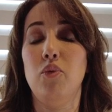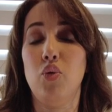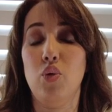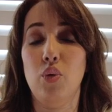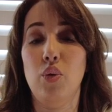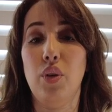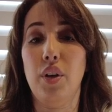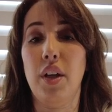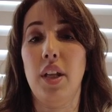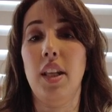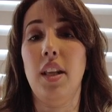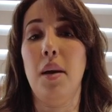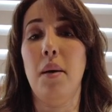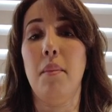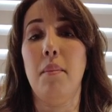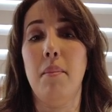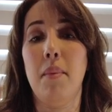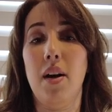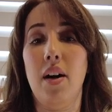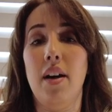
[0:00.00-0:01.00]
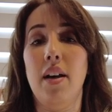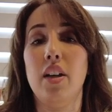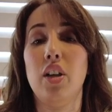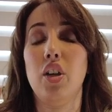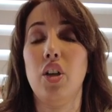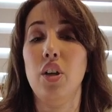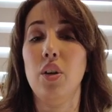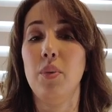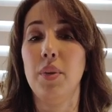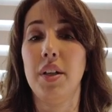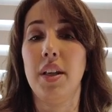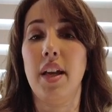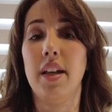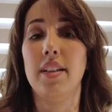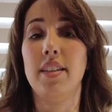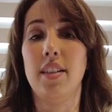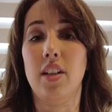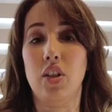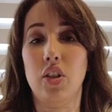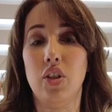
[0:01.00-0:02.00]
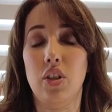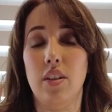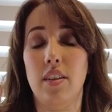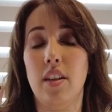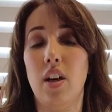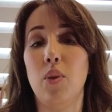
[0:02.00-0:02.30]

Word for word: join my Q&A session